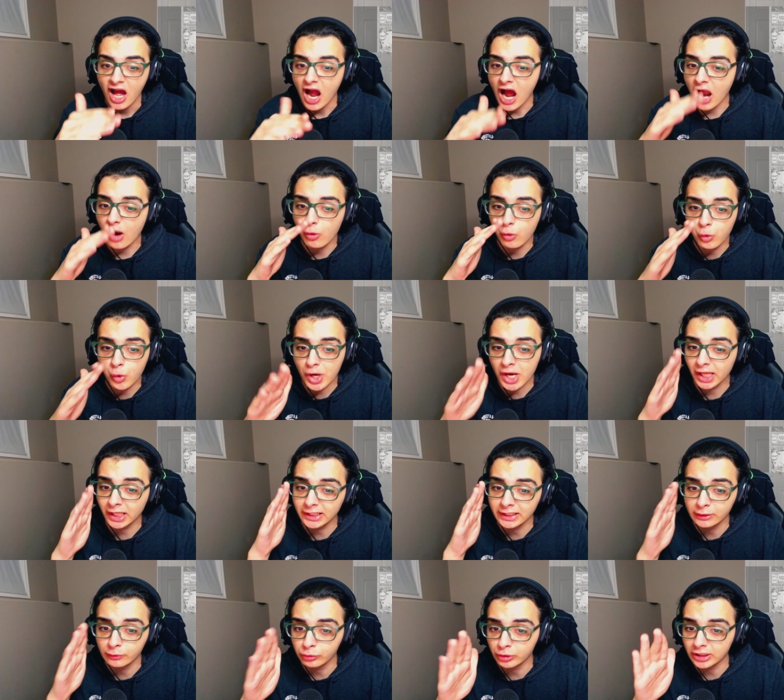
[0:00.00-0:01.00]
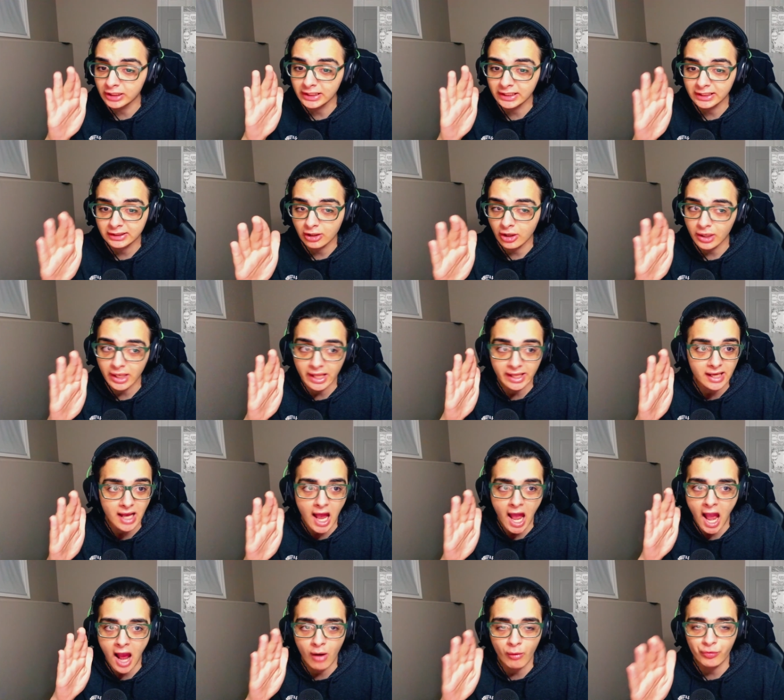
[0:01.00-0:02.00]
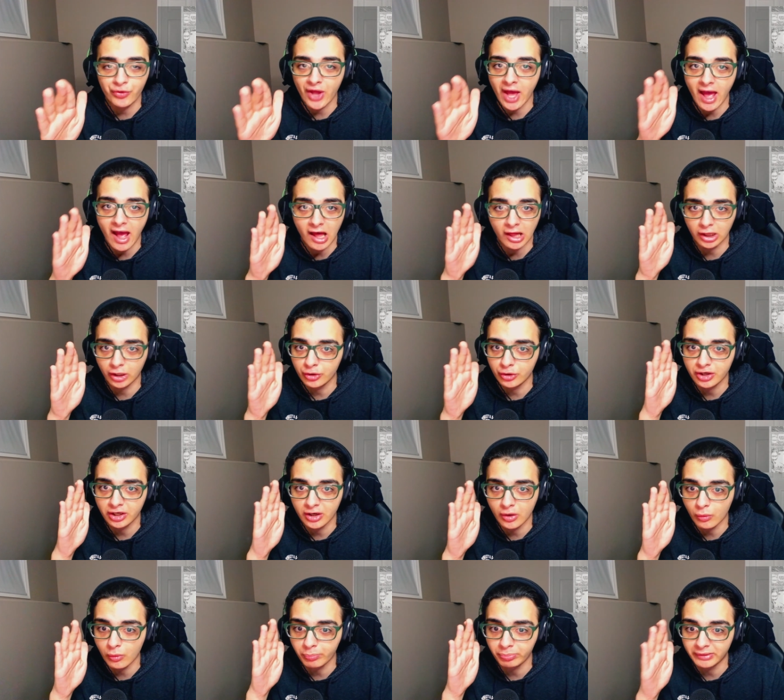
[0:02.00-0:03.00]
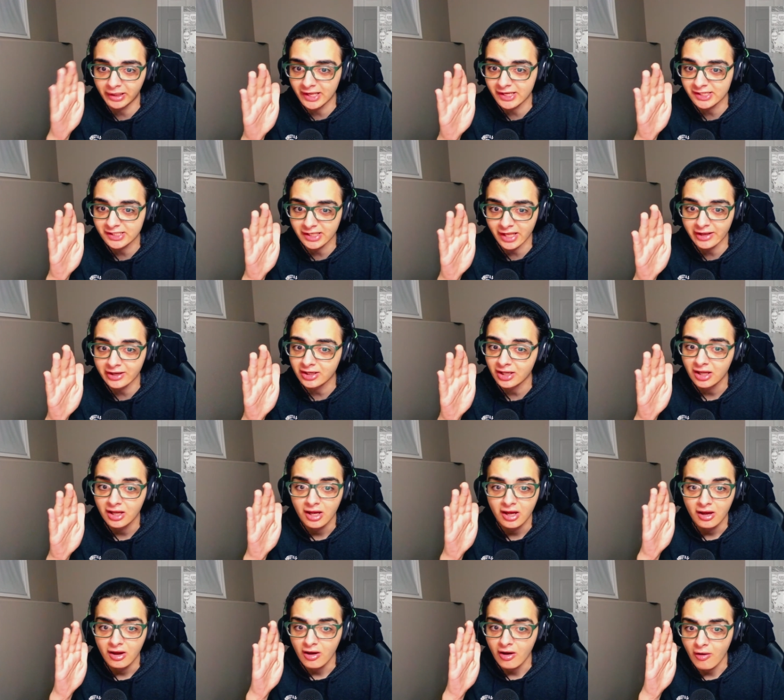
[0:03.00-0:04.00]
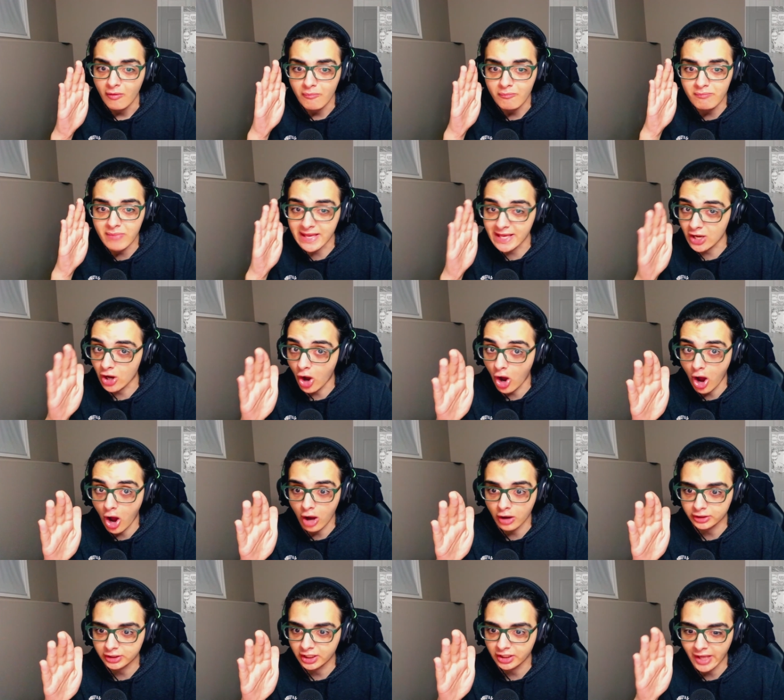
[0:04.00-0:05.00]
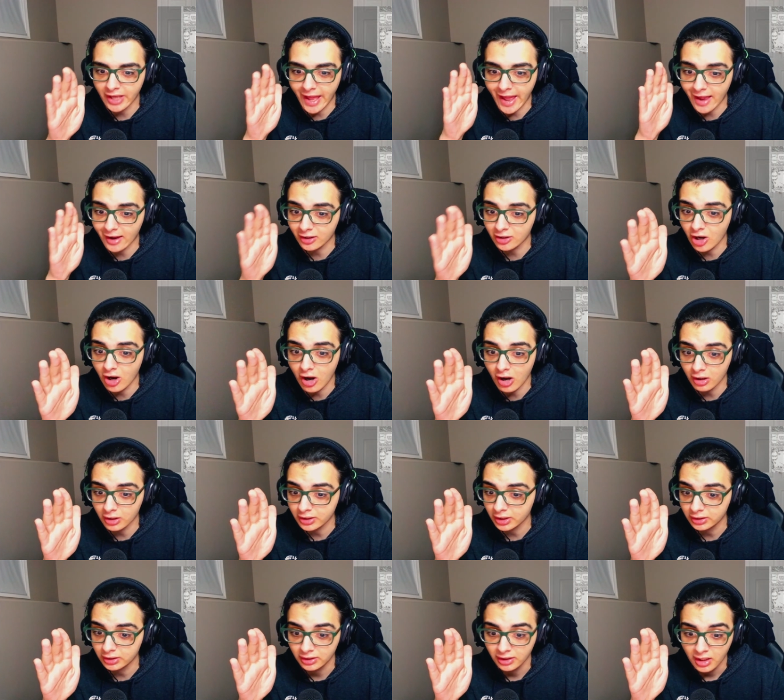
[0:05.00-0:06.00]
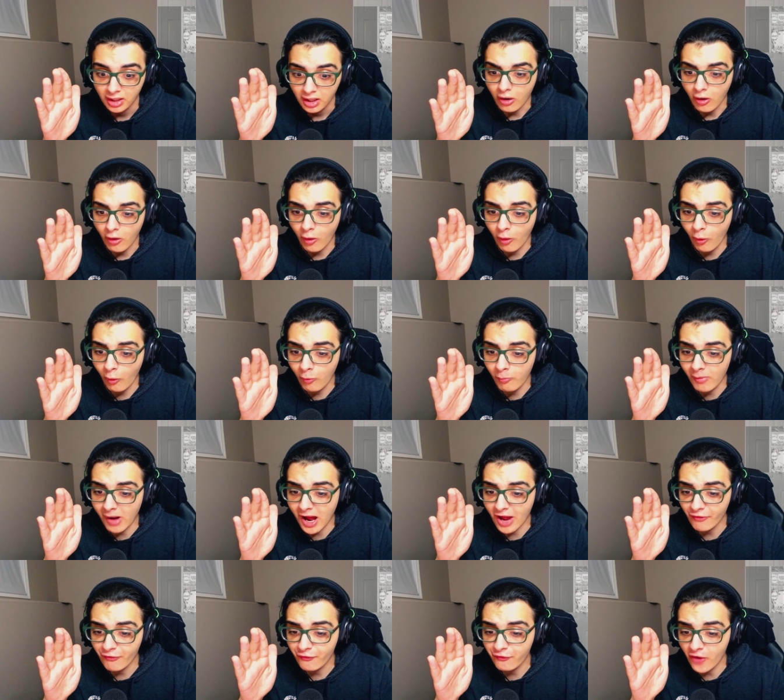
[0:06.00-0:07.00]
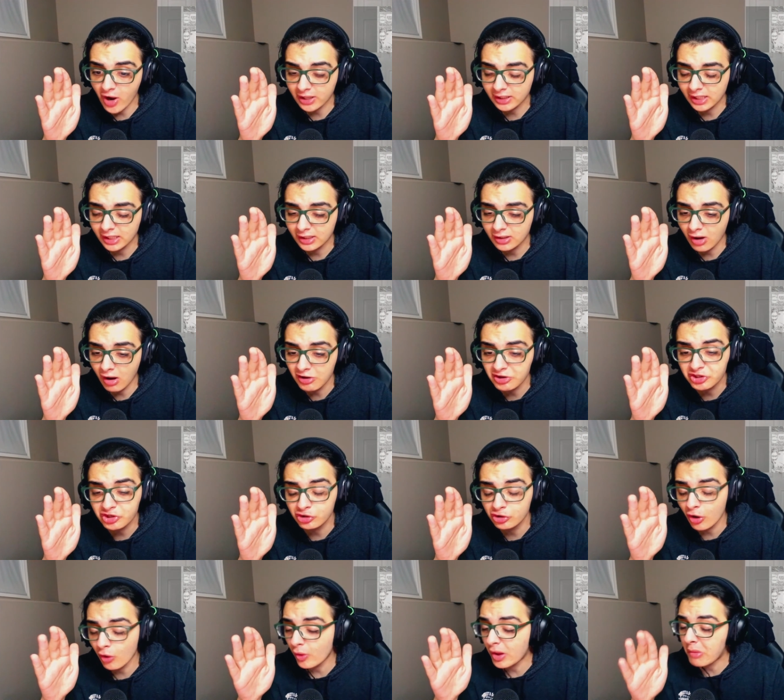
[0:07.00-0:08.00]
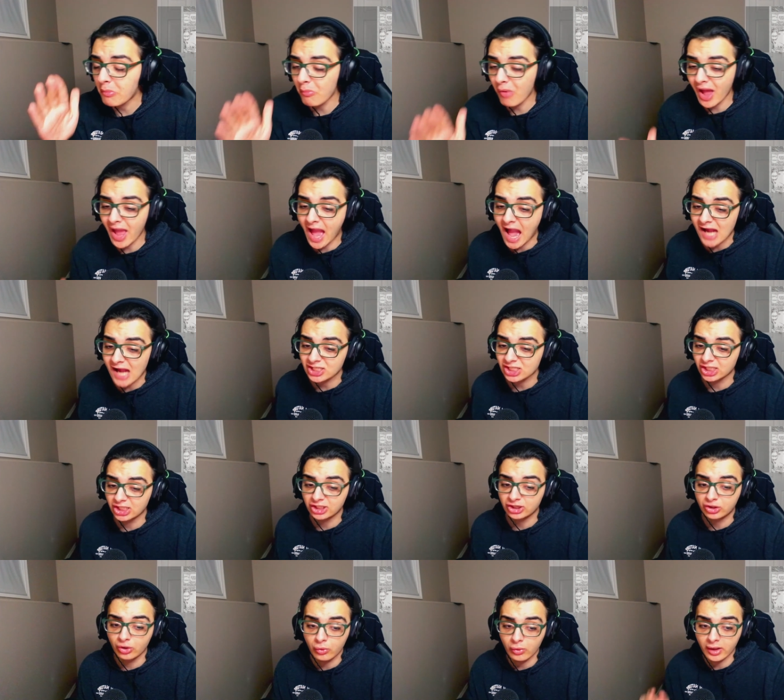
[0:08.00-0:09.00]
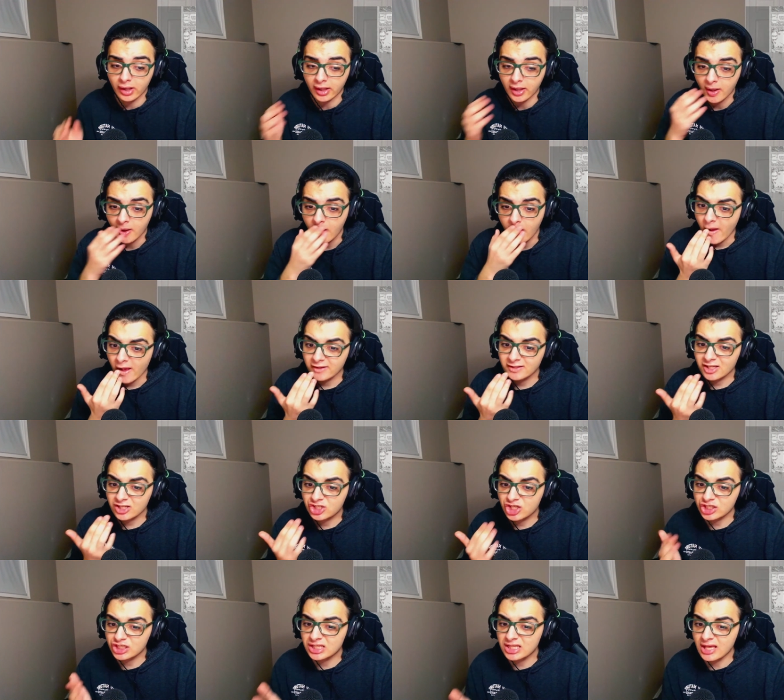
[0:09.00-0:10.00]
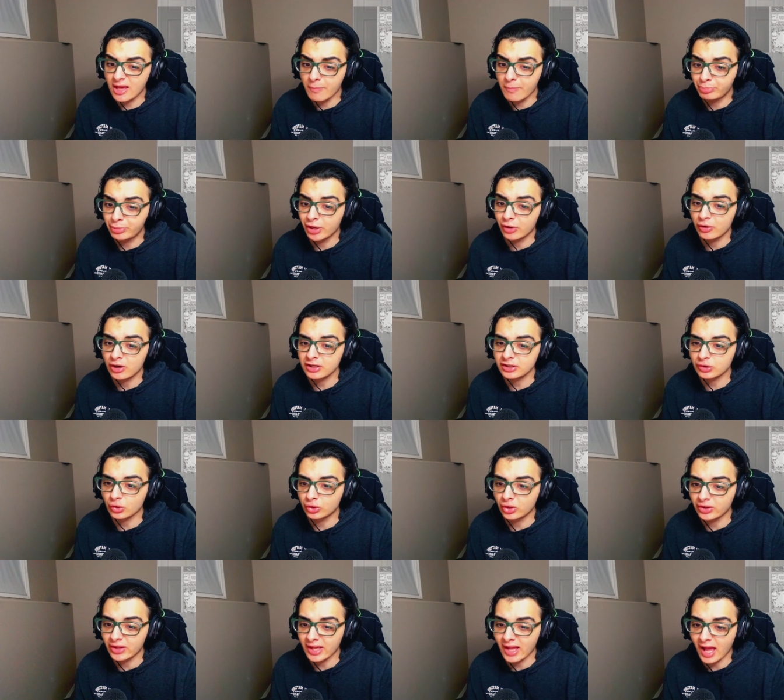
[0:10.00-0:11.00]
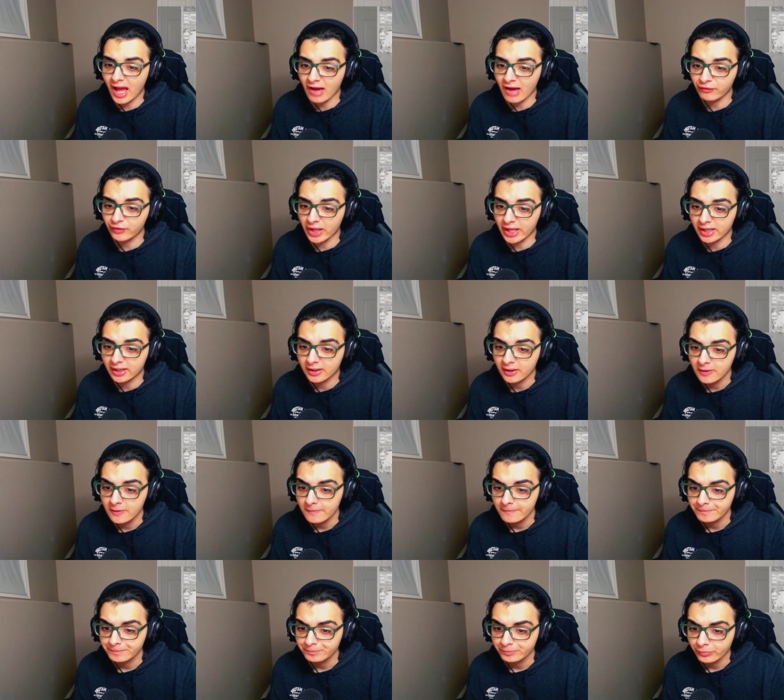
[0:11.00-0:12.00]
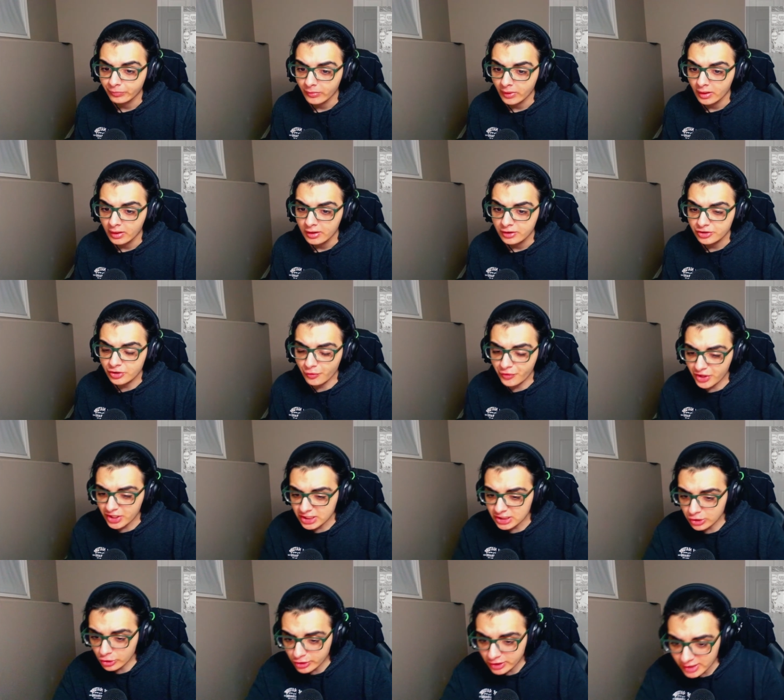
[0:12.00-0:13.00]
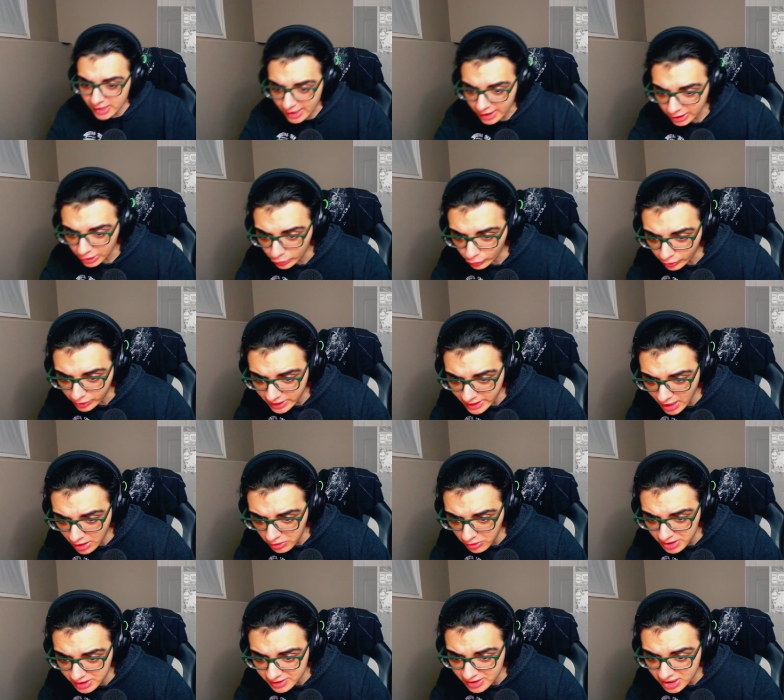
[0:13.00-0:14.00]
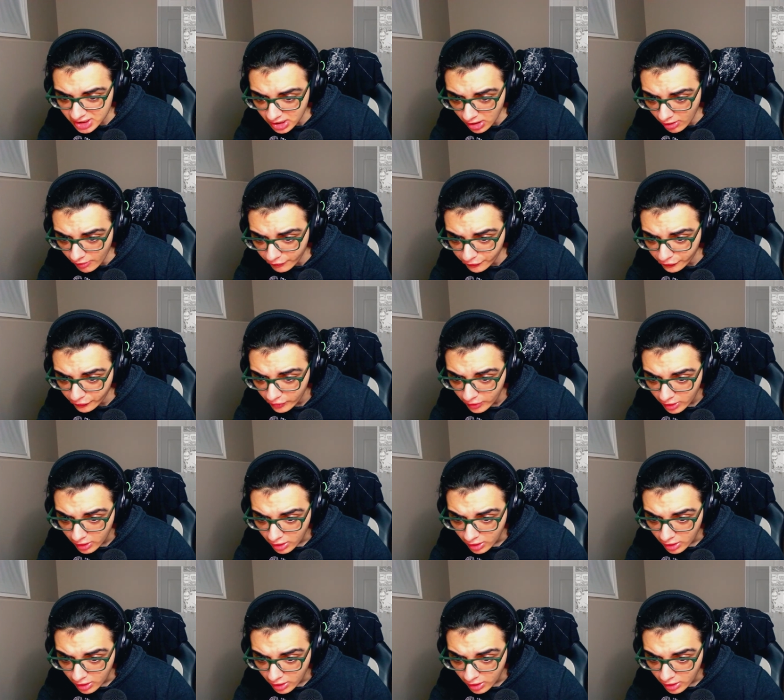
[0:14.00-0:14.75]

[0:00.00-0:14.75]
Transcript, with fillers: I really, really thought, like, how the hell are you gonna replace, like, Mihawk and Hancock and... Oh my fucking god. You know, it might actually do it. Is this just the appearance? Or do they have, like... So this looks like Lunarian stuff